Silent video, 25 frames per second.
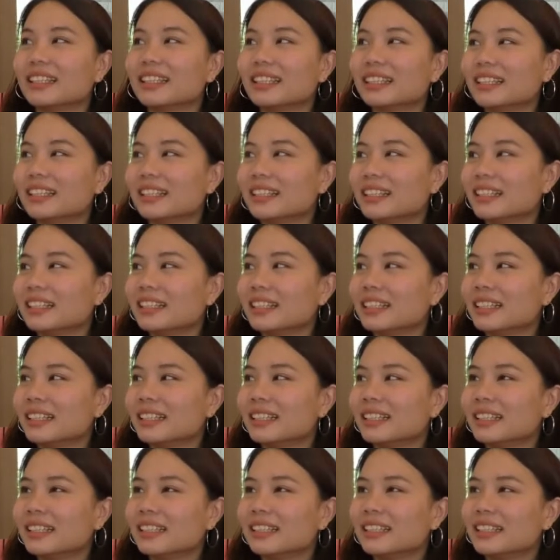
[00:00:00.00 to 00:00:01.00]

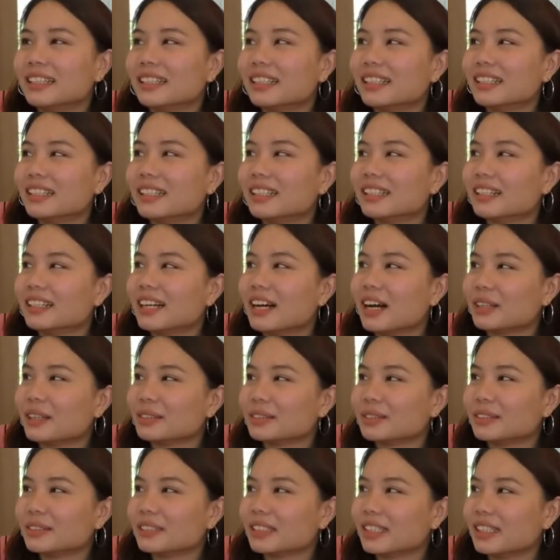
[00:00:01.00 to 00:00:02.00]
how
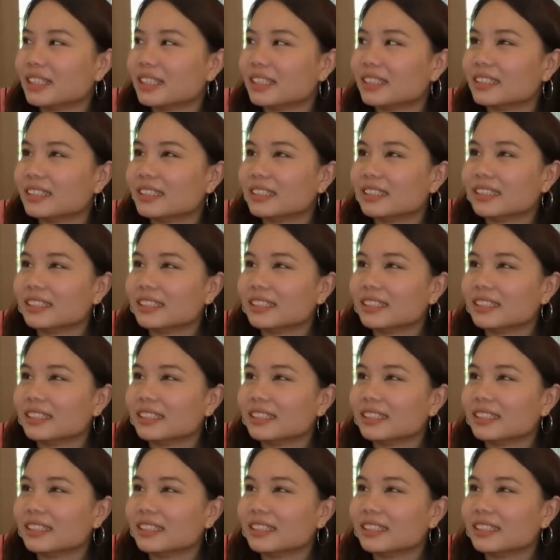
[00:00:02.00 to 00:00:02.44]
to say,